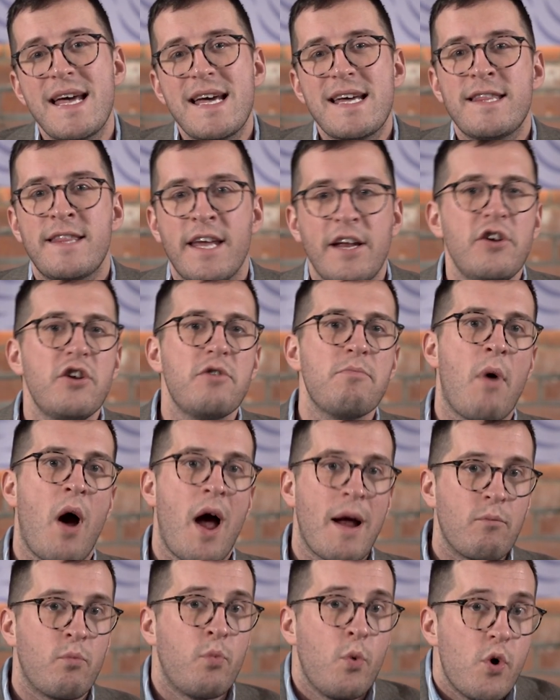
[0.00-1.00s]
Then you
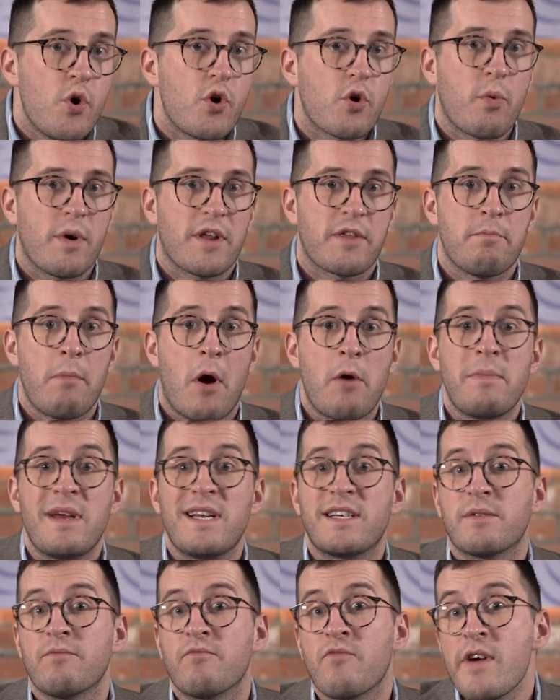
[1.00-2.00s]
might work with
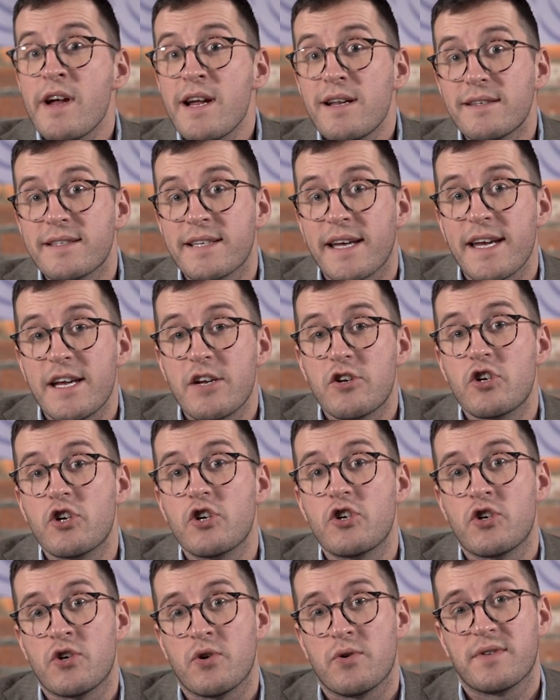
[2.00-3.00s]
Momentum Realty to
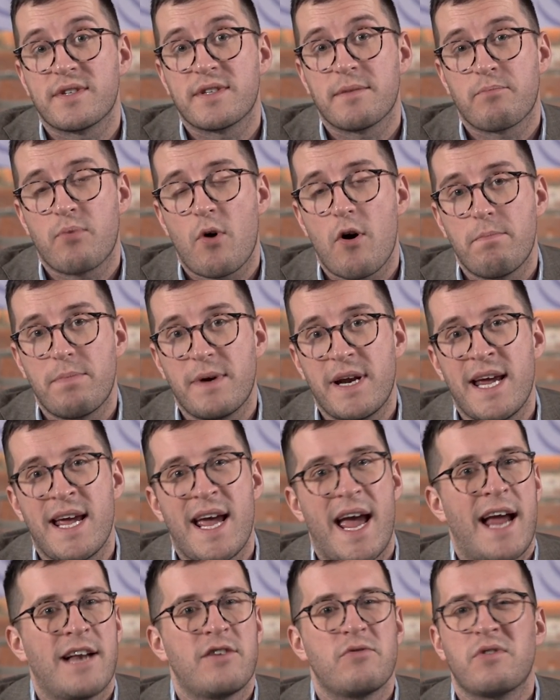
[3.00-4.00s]
choose the property,
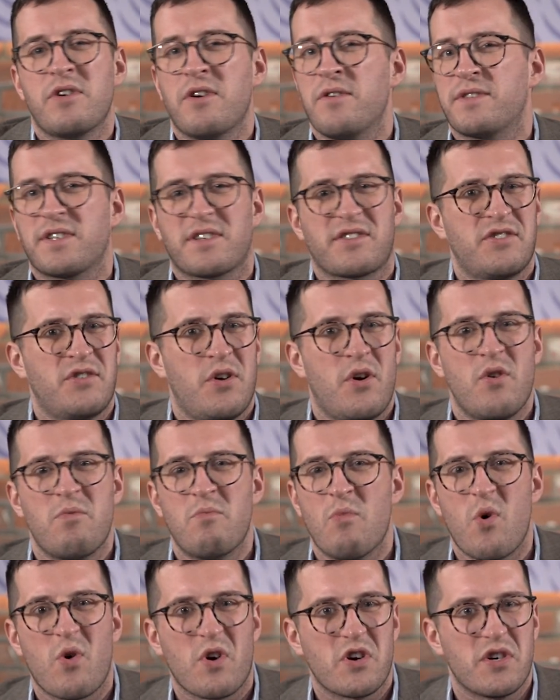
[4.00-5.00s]
and you'll use external
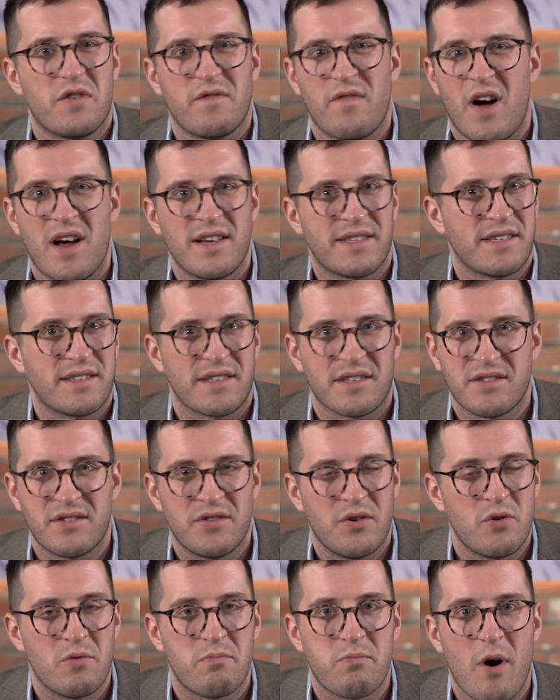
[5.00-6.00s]
mortgage advisors,
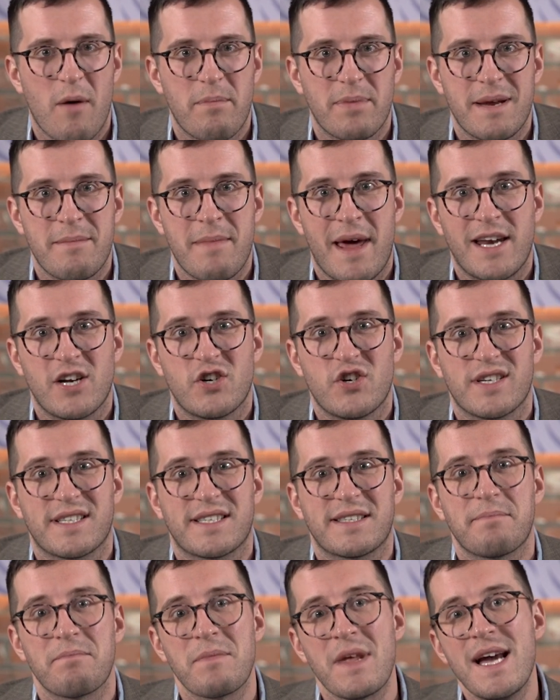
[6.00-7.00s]
external property managers.